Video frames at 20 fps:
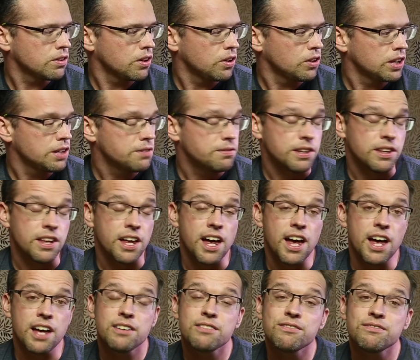I'll leave it
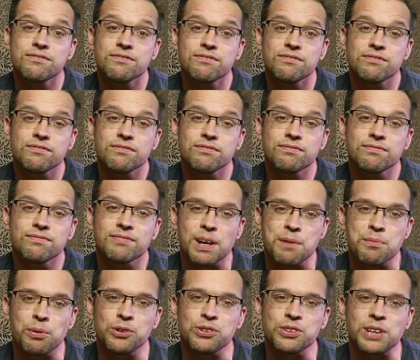there.
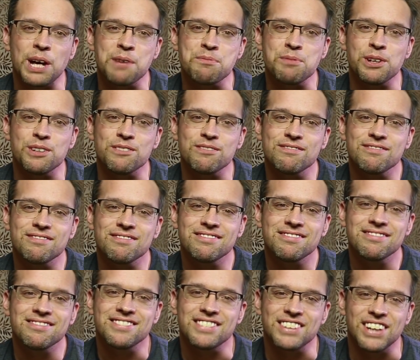Keep on scaping.
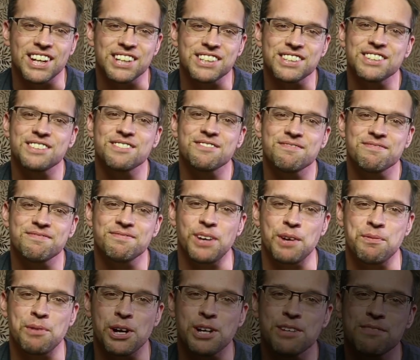Cheers.
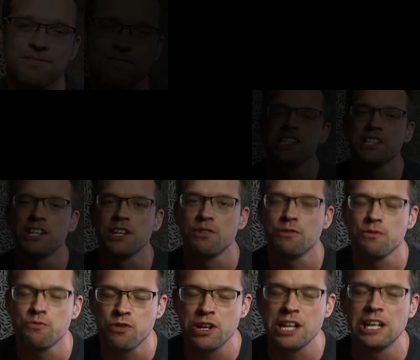Bye-bye. Mine, he's a
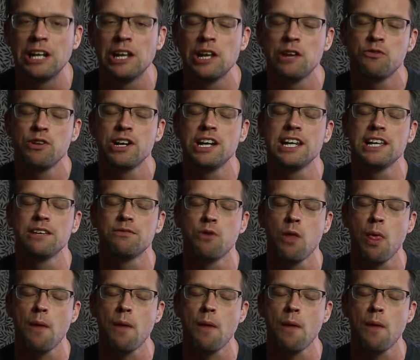really